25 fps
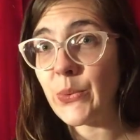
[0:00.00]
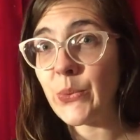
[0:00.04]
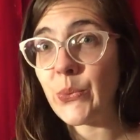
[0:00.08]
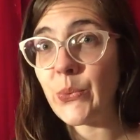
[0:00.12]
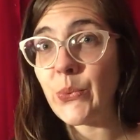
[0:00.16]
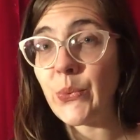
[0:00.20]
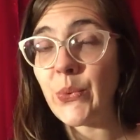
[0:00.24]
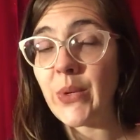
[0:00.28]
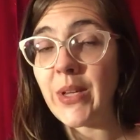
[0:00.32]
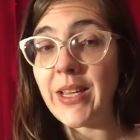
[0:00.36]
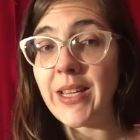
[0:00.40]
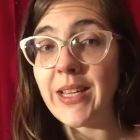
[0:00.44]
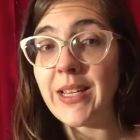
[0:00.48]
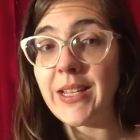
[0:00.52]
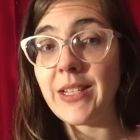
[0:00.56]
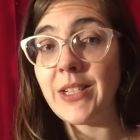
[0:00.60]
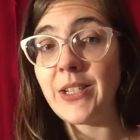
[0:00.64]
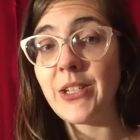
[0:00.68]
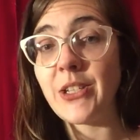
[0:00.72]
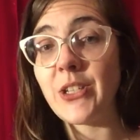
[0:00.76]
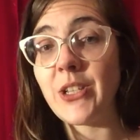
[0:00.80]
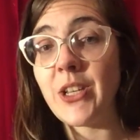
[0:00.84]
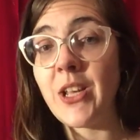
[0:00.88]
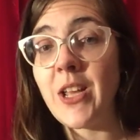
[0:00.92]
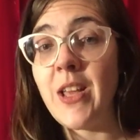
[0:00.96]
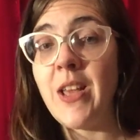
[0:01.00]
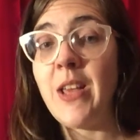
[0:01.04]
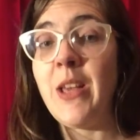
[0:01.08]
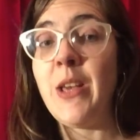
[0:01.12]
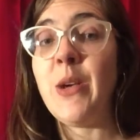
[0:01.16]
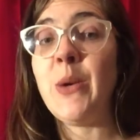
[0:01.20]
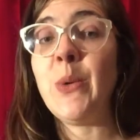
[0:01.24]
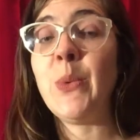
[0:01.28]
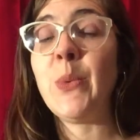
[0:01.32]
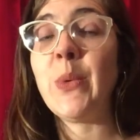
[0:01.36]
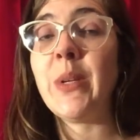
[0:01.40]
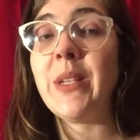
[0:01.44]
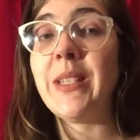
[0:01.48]
which
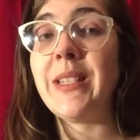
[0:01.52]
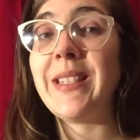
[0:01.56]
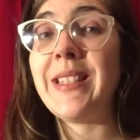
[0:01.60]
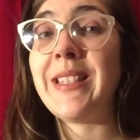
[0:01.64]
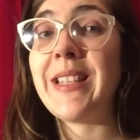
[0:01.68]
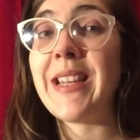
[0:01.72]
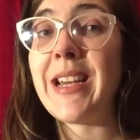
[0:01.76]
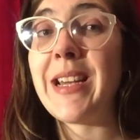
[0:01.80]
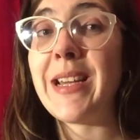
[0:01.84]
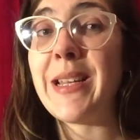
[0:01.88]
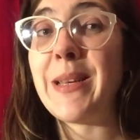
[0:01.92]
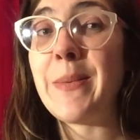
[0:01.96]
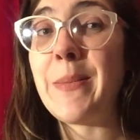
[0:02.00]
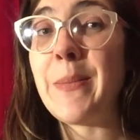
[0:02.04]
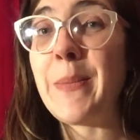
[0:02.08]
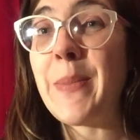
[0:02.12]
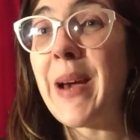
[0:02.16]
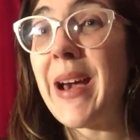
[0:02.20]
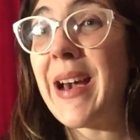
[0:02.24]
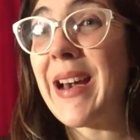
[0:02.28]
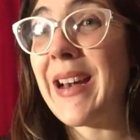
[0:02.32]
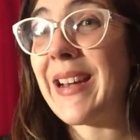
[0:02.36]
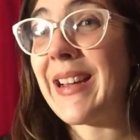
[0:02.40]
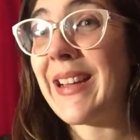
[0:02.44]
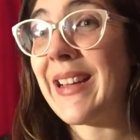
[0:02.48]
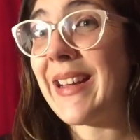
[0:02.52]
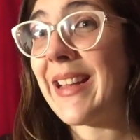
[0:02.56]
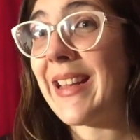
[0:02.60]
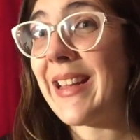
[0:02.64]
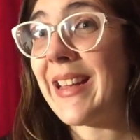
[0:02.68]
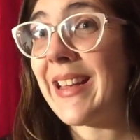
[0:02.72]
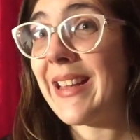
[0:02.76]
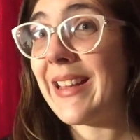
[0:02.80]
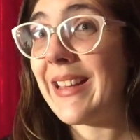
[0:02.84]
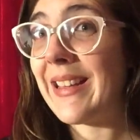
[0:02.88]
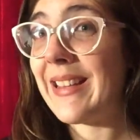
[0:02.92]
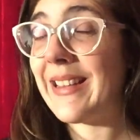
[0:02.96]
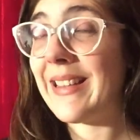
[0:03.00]
was done
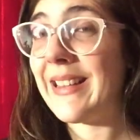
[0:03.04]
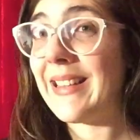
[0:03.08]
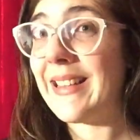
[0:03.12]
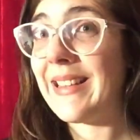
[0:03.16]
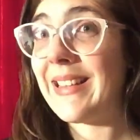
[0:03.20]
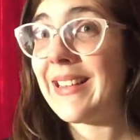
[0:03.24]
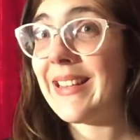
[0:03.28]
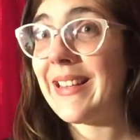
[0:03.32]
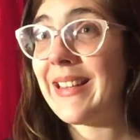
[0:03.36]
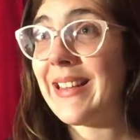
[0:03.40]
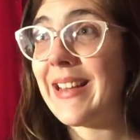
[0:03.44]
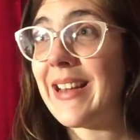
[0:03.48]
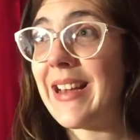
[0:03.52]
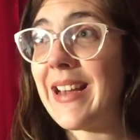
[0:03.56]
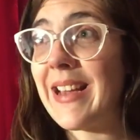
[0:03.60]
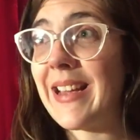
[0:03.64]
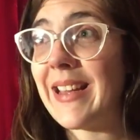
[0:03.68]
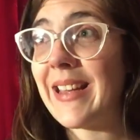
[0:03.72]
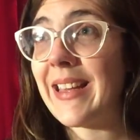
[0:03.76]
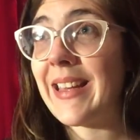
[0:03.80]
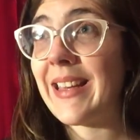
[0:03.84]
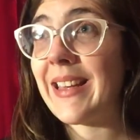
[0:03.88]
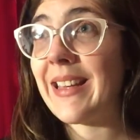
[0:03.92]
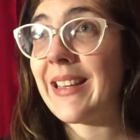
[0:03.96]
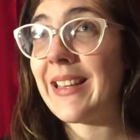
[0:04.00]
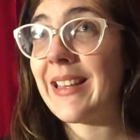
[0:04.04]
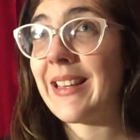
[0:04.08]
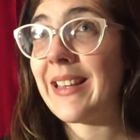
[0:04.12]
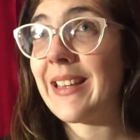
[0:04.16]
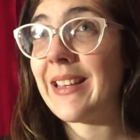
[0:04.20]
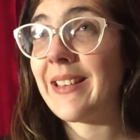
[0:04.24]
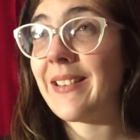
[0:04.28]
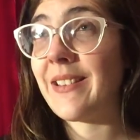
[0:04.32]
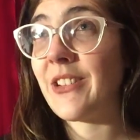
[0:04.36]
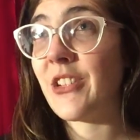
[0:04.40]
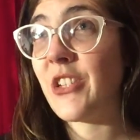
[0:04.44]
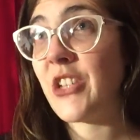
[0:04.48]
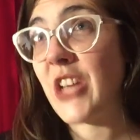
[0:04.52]
by
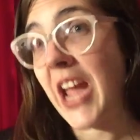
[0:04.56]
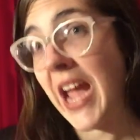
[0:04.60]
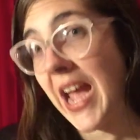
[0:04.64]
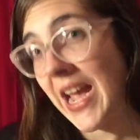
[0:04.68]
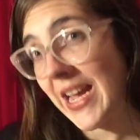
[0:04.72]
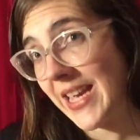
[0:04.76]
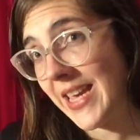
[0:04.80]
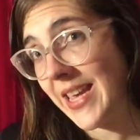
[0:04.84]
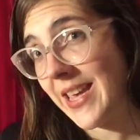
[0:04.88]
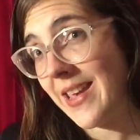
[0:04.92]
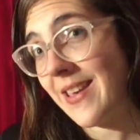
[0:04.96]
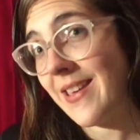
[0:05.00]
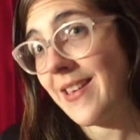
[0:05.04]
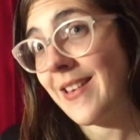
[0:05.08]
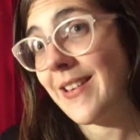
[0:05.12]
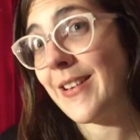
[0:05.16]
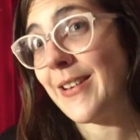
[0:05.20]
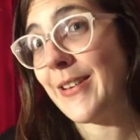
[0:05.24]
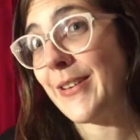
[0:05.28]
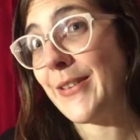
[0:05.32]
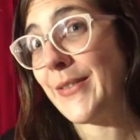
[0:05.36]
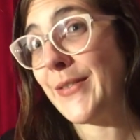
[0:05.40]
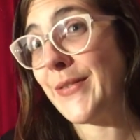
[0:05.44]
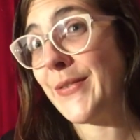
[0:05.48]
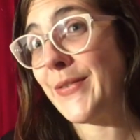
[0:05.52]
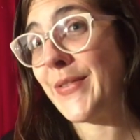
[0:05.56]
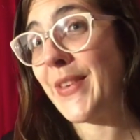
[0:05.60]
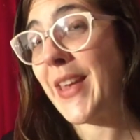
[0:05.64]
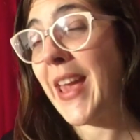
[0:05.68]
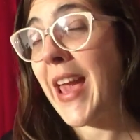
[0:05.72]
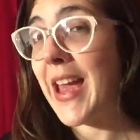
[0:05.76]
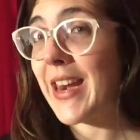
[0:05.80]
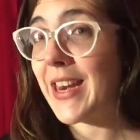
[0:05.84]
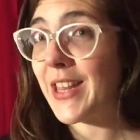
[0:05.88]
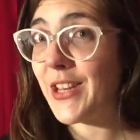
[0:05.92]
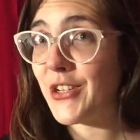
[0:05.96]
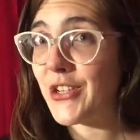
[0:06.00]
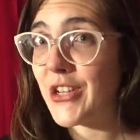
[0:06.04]
Jackie of
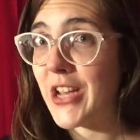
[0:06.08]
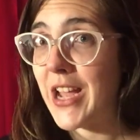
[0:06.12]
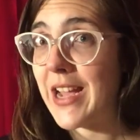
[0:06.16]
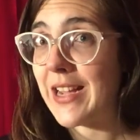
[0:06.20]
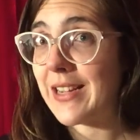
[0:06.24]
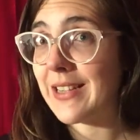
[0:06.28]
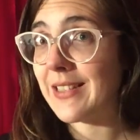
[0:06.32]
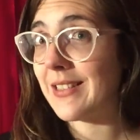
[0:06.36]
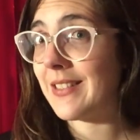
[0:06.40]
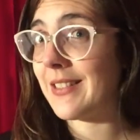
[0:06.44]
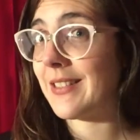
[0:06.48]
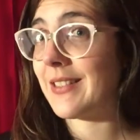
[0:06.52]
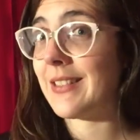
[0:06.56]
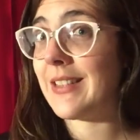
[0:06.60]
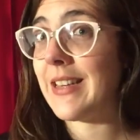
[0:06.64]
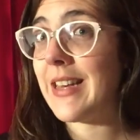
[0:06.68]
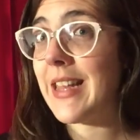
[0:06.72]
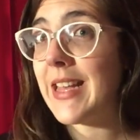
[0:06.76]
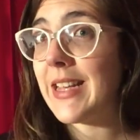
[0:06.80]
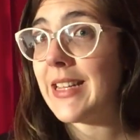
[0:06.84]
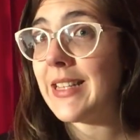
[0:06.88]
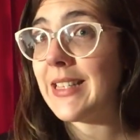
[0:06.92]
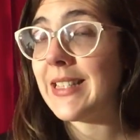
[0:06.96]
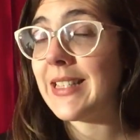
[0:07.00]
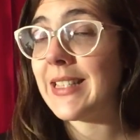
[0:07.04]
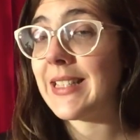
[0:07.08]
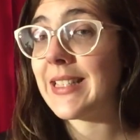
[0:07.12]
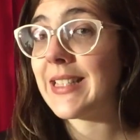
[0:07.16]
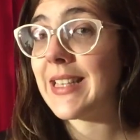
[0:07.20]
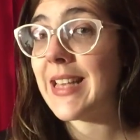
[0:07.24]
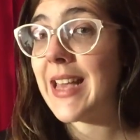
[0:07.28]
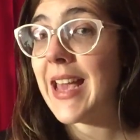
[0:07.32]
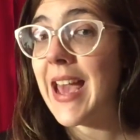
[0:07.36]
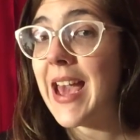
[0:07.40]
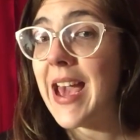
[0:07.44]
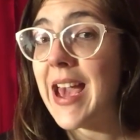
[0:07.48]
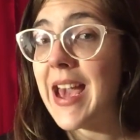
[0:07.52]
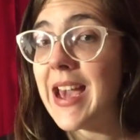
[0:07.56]
Caddy Jack's Knits
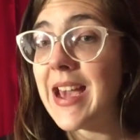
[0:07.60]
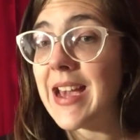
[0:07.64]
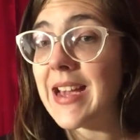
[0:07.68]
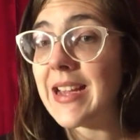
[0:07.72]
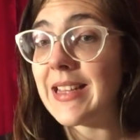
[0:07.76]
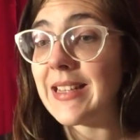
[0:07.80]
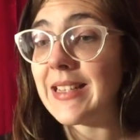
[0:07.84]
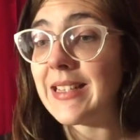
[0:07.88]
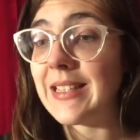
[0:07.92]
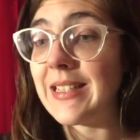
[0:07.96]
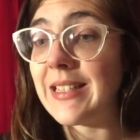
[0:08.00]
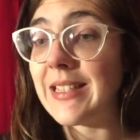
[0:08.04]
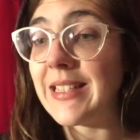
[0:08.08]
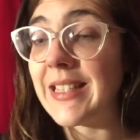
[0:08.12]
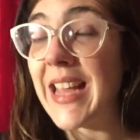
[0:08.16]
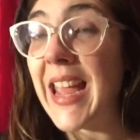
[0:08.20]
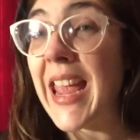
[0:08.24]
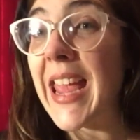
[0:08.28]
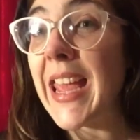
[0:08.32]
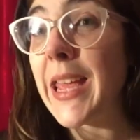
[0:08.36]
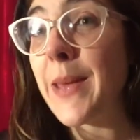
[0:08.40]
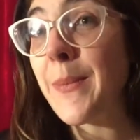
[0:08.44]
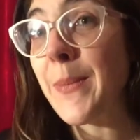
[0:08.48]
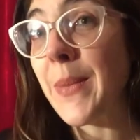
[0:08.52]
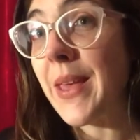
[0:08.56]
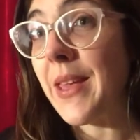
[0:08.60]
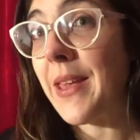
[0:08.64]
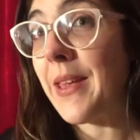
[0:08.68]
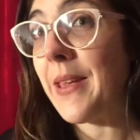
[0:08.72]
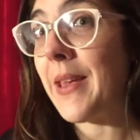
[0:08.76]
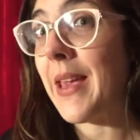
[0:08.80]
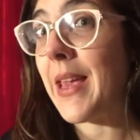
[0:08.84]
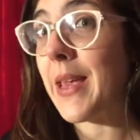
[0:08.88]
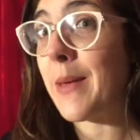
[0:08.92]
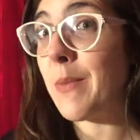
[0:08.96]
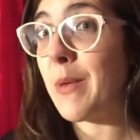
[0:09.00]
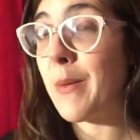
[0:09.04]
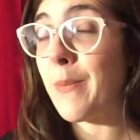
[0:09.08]
and
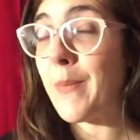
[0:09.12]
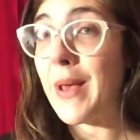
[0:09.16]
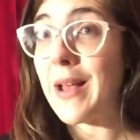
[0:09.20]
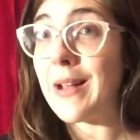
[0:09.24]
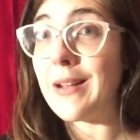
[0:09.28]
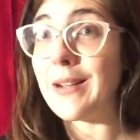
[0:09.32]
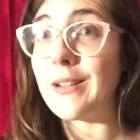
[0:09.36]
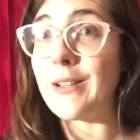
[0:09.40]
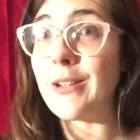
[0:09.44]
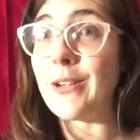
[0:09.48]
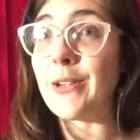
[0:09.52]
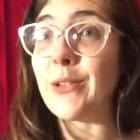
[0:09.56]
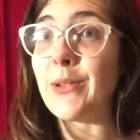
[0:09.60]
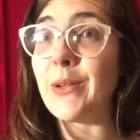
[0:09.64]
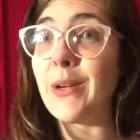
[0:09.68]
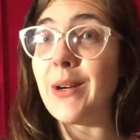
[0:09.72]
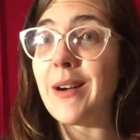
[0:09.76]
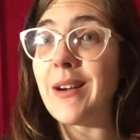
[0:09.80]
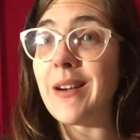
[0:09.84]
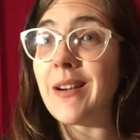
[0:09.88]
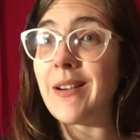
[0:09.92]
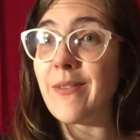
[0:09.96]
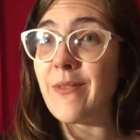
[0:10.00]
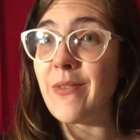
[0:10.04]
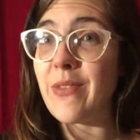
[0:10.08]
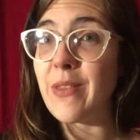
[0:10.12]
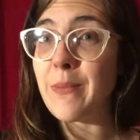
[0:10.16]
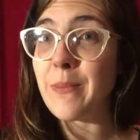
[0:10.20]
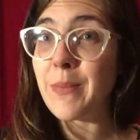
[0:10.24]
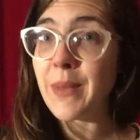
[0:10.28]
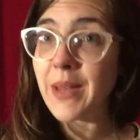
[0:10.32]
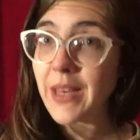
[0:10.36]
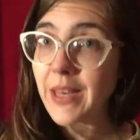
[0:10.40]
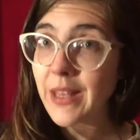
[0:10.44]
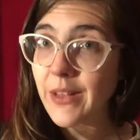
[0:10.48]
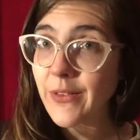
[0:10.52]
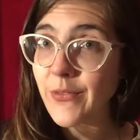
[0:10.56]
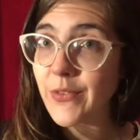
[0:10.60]
Amy Palco of the
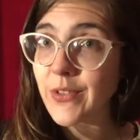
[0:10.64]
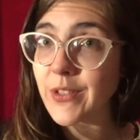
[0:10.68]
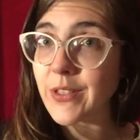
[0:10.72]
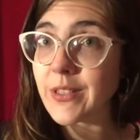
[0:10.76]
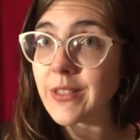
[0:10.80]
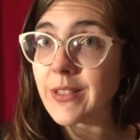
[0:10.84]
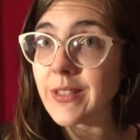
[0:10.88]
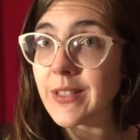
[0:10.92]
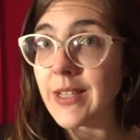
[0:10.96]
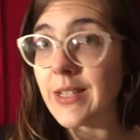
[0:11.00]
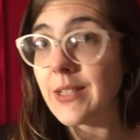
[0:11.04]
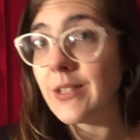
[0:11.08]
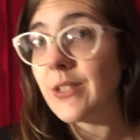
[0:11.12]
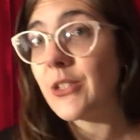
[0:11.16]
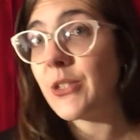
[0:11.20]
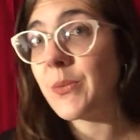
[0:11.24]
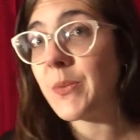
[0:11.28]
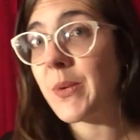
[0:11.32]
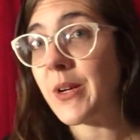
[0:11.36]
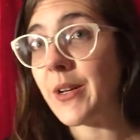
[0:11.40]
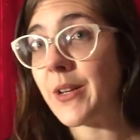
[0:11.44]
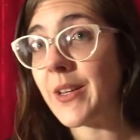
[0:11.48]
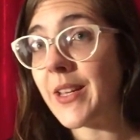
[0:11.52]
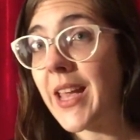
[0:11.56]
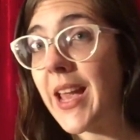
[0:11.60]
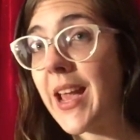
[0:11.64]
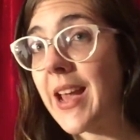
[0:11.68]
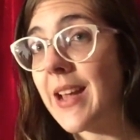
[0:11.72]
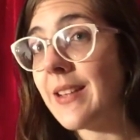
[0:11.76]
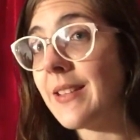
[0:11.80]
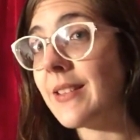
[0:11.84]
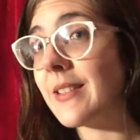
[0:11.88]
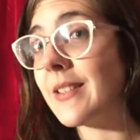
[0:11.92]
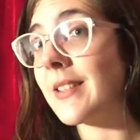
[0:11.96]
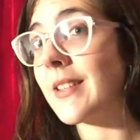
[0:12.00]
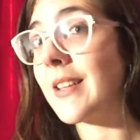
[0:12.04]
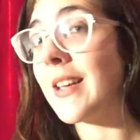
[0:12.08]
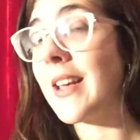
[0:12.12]
Meaningful Stitch
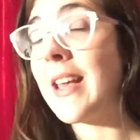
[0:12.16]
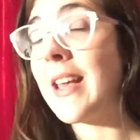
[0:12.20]
podcast.